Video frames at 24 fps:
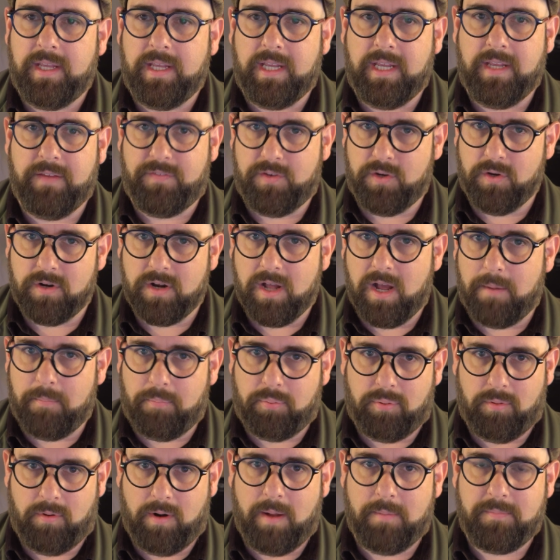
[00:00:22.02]
If you're not
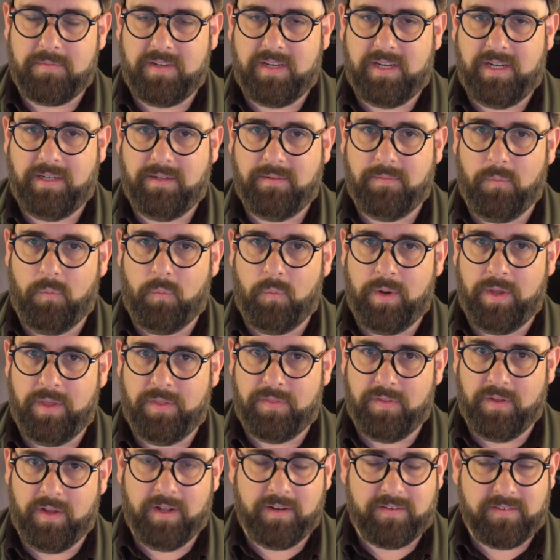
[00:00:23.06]
prompting
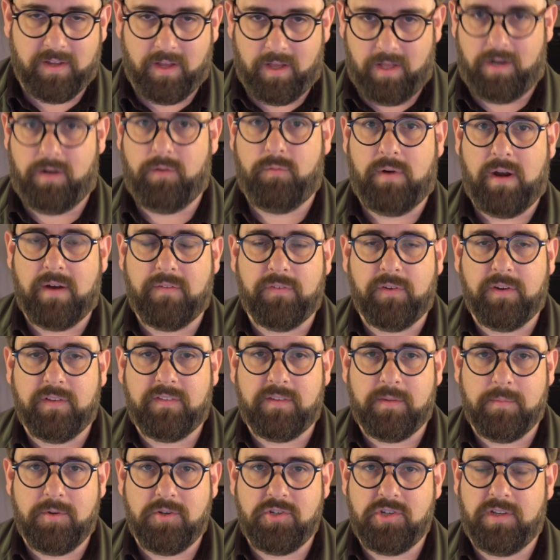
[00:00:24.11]
with a ton of
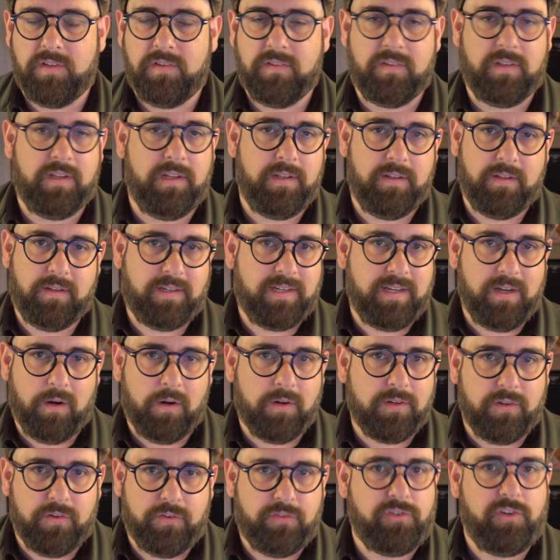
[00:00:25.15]
reference images, a
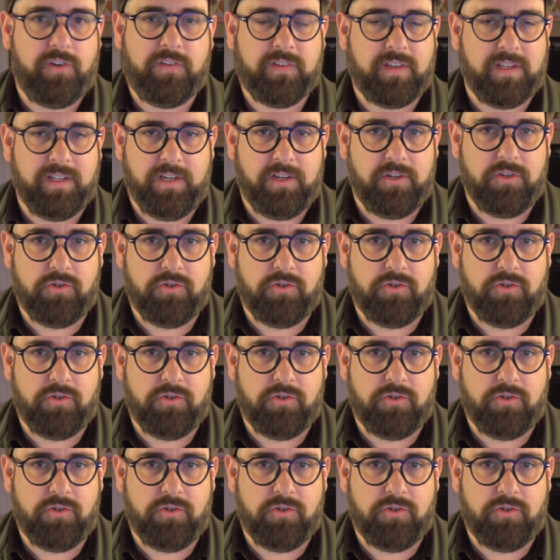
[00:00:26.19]
character's just going to